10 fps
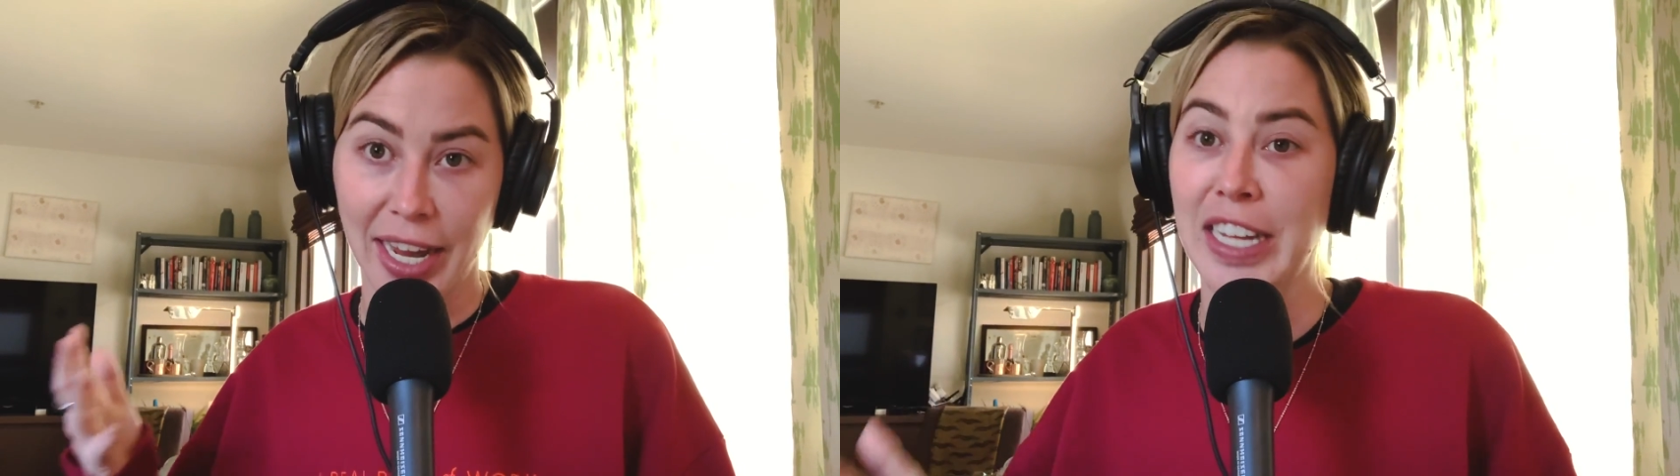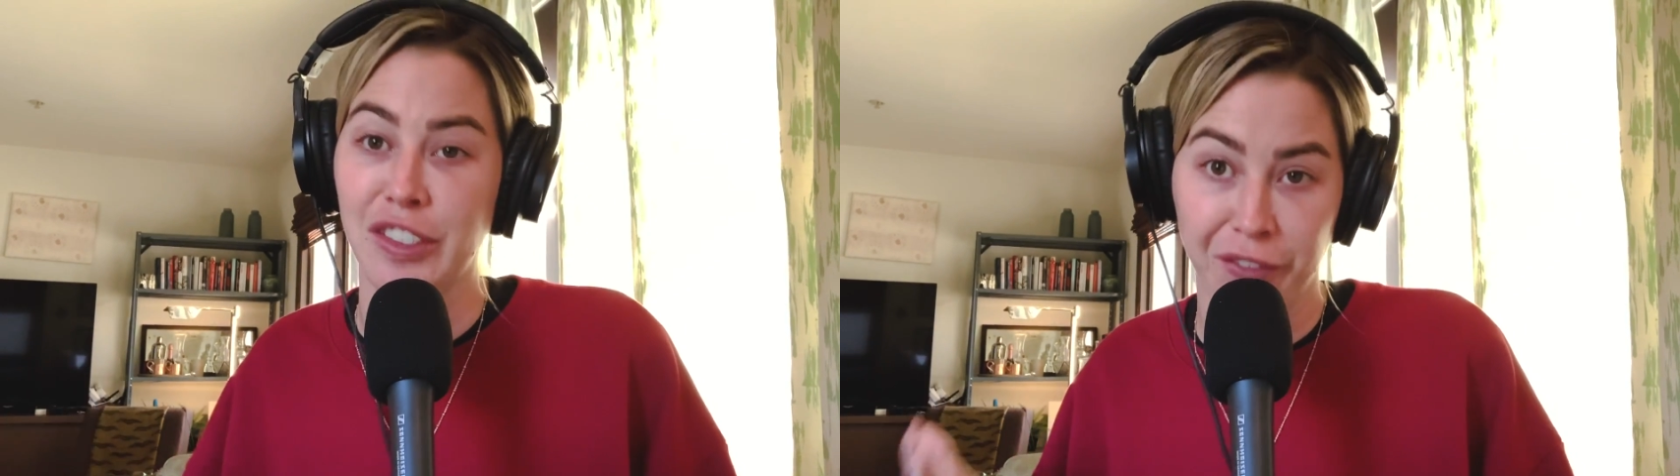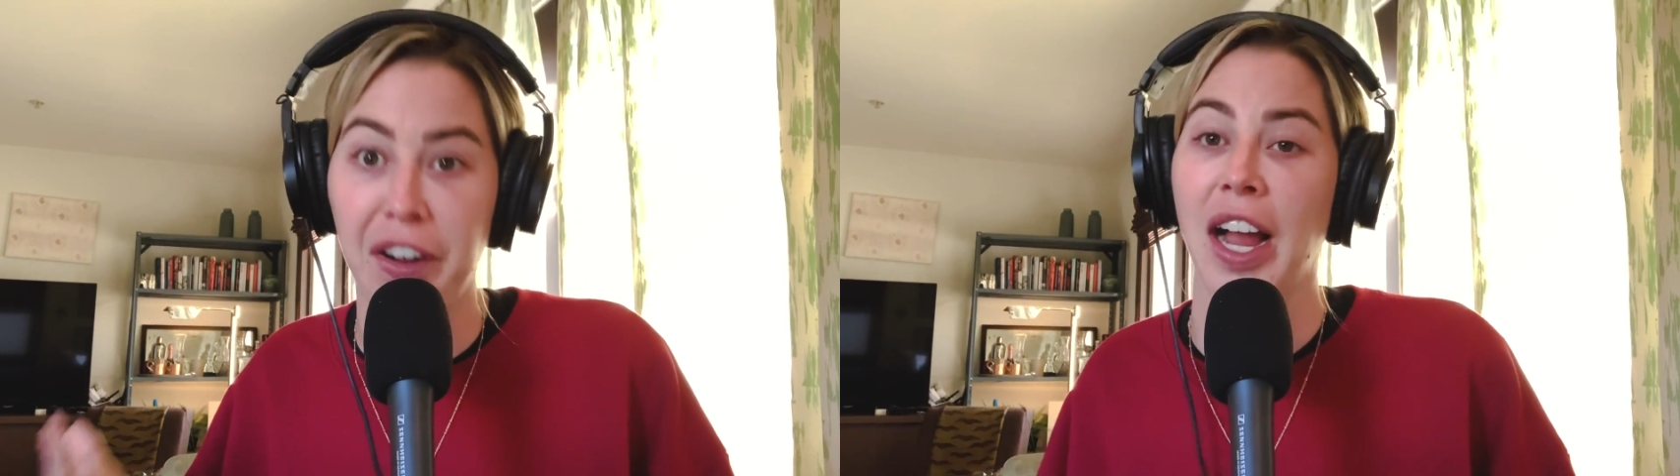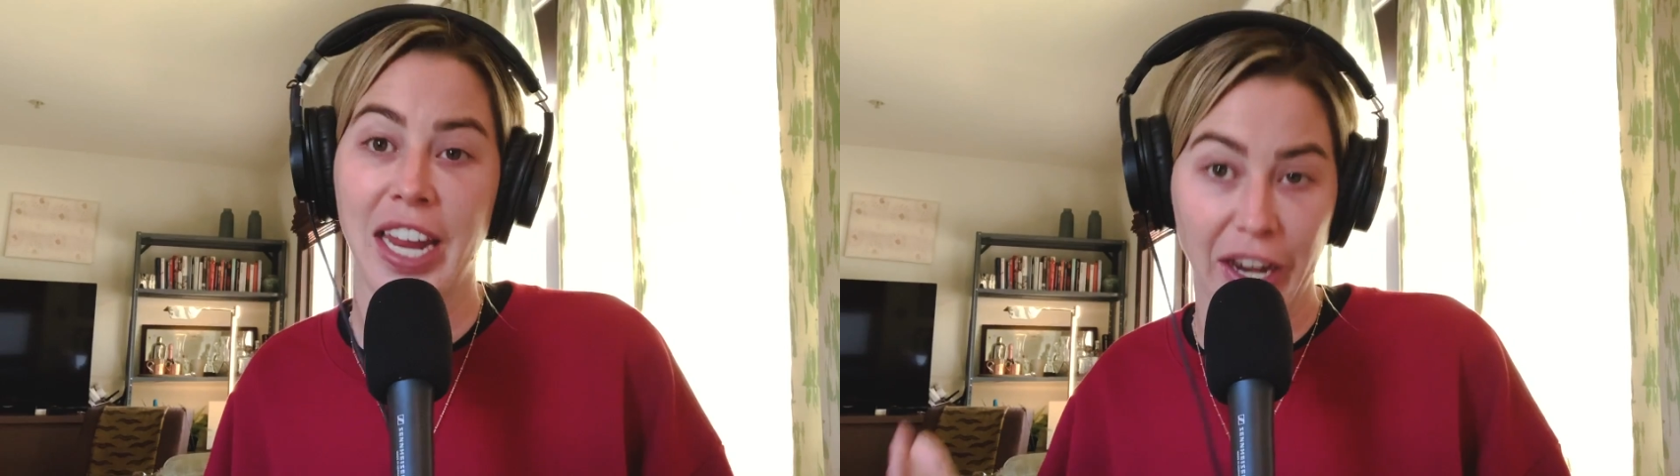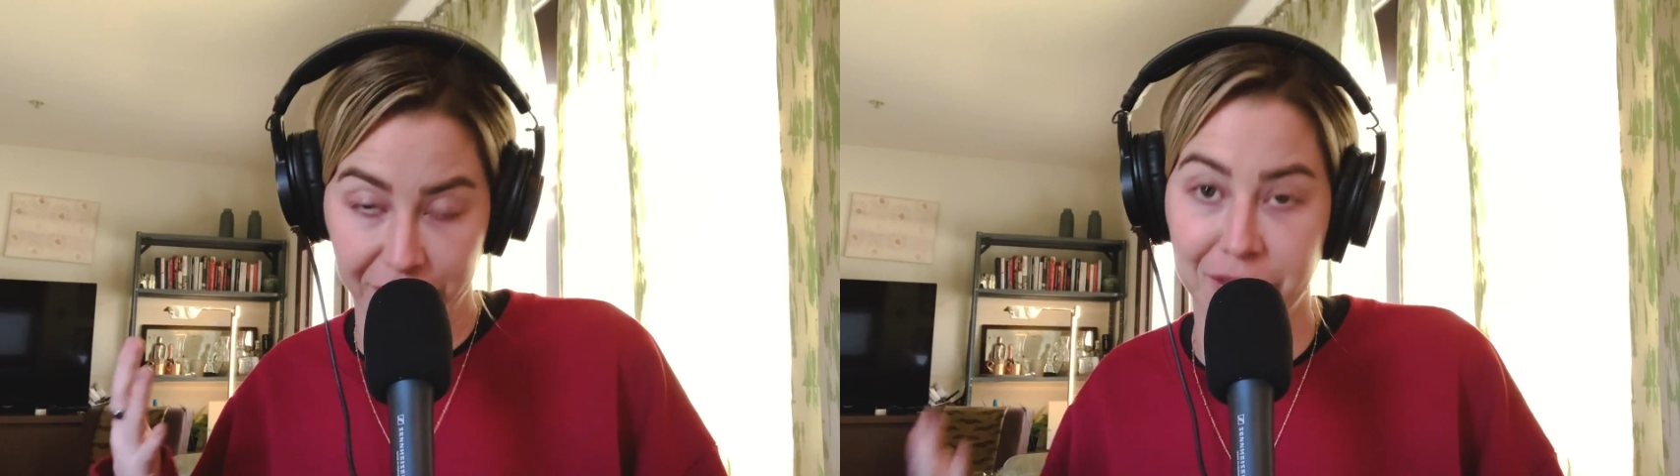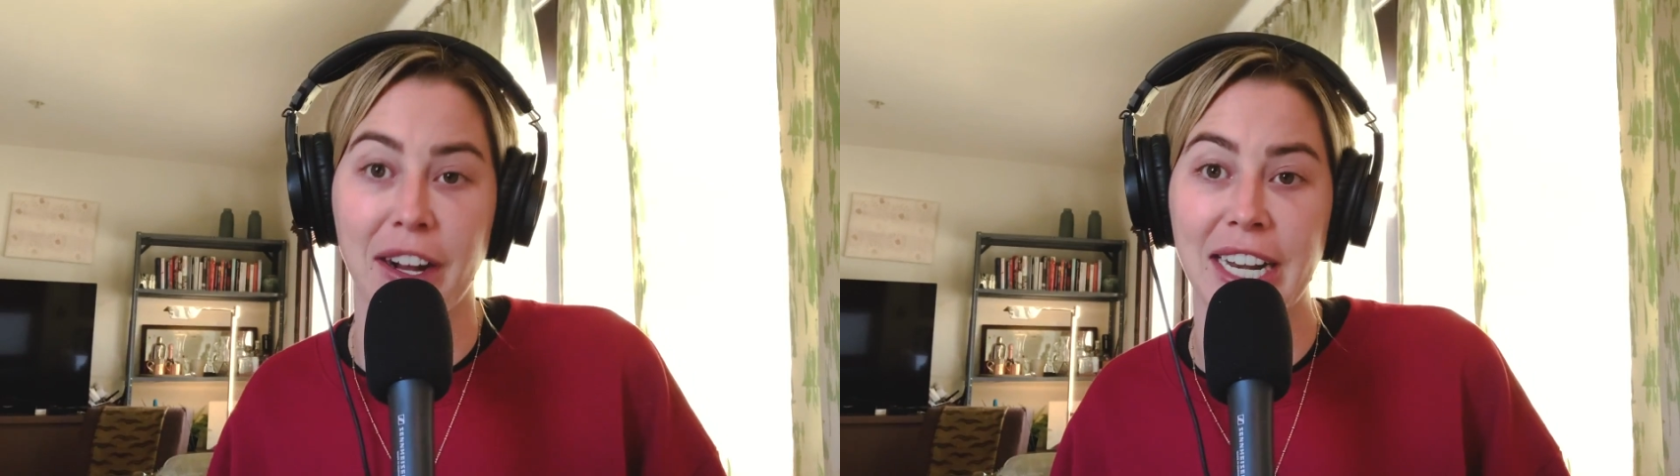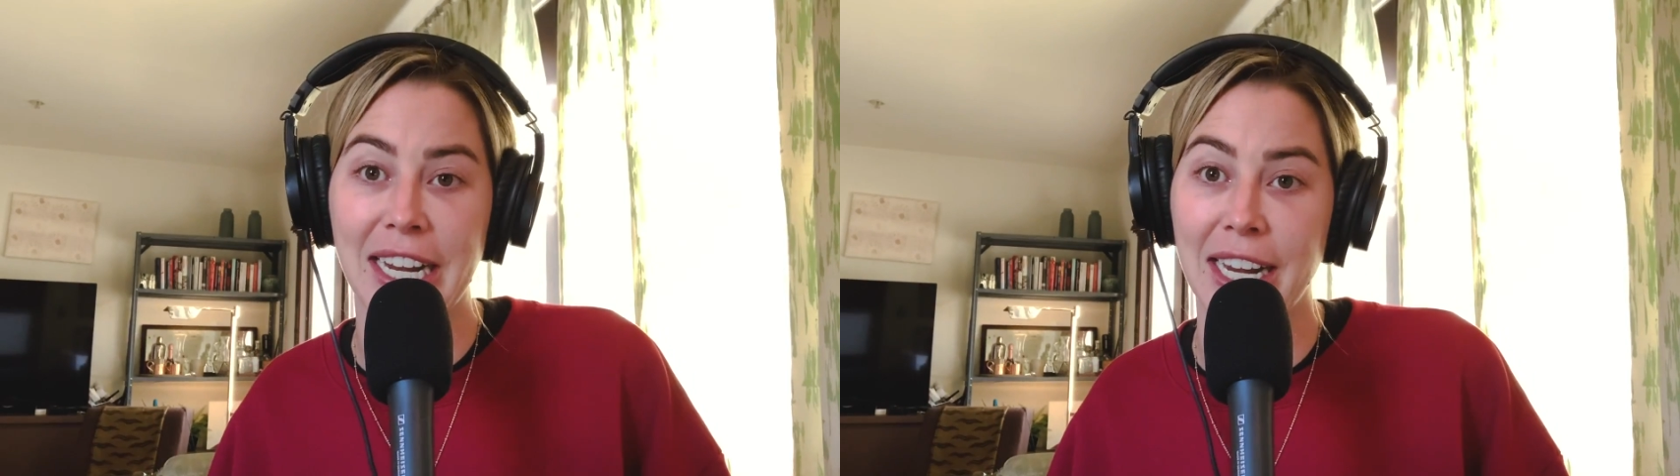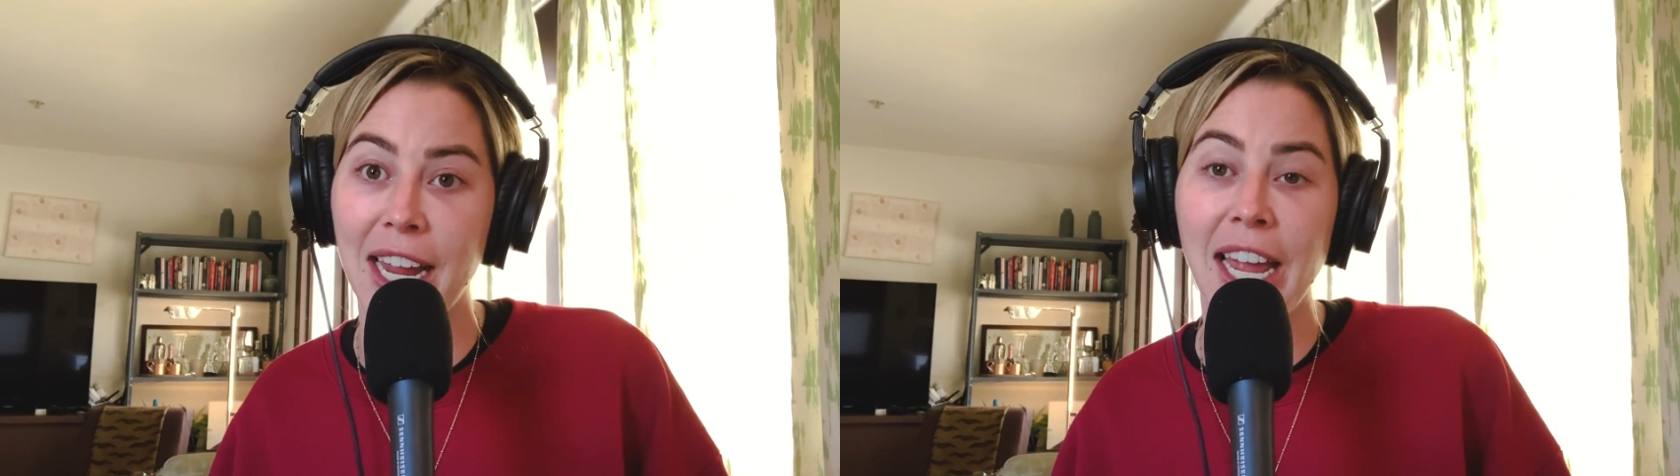is fucking
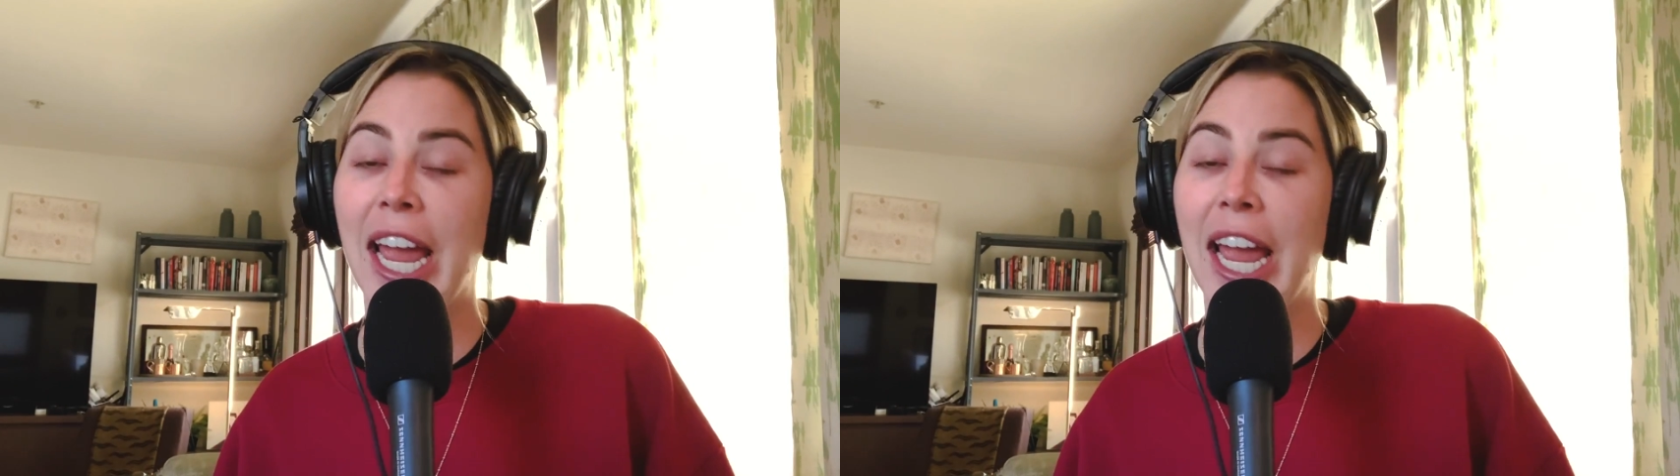funny,